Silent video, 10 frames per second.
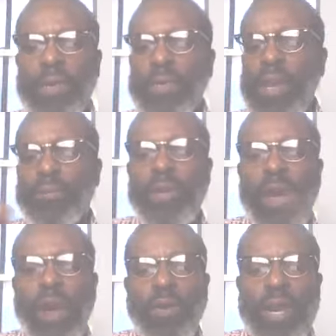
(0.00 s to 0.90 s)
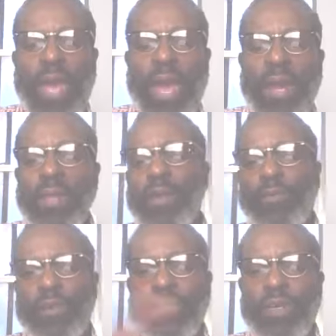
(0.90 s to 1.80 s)
If we already had it, or if
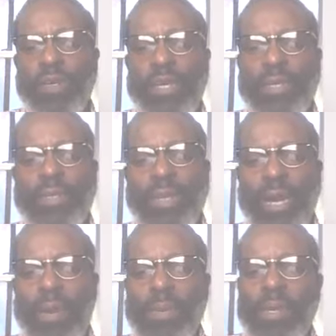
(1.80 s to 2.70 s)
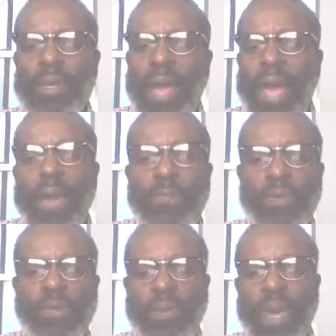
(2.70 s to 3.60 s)
it's still yet to come, the
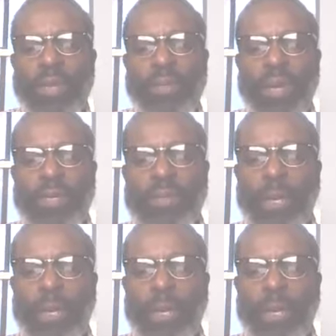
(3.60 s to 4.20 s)
happiest of cake days.